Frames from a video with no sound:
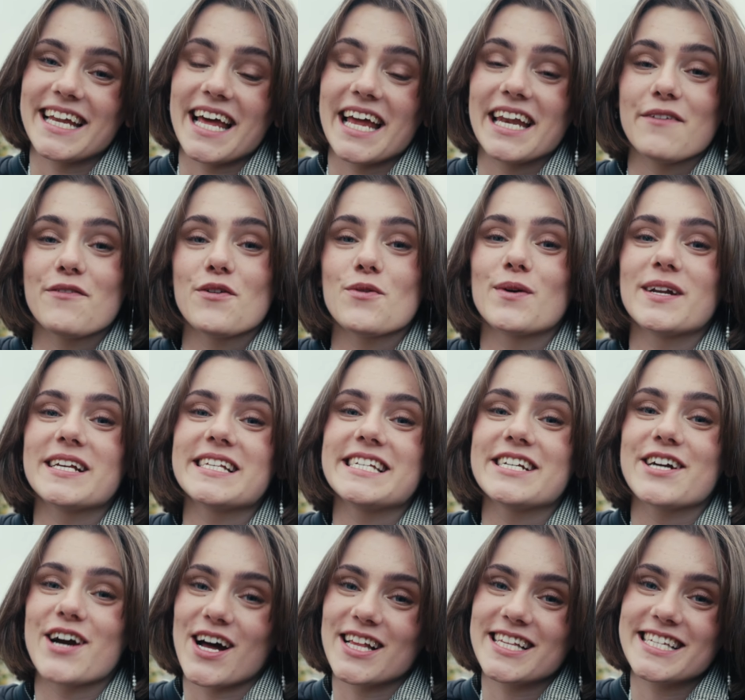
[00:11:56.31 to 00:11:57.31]
And if you want to see
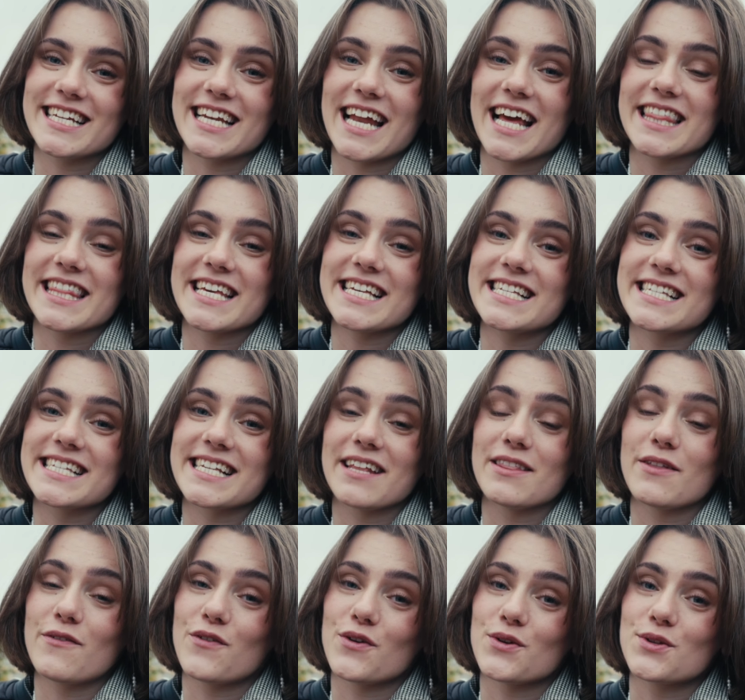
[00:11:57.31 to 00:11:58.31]
content like this in
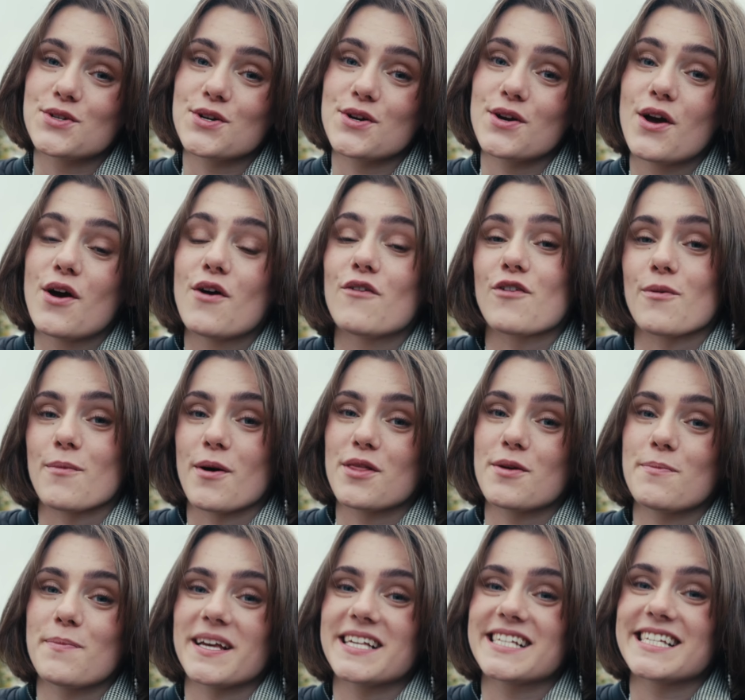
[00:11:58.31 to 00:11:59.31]
the future from other
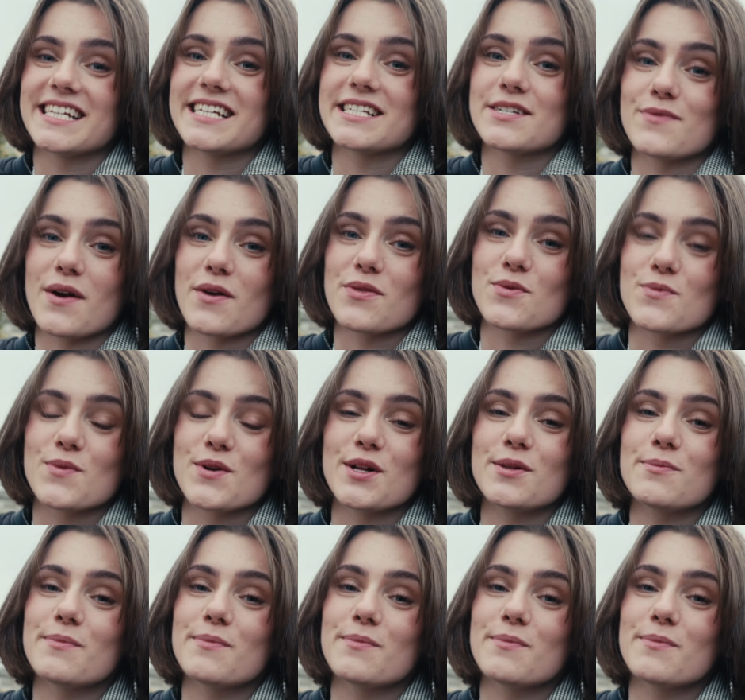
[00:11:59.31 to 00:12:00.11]
big cities around the world,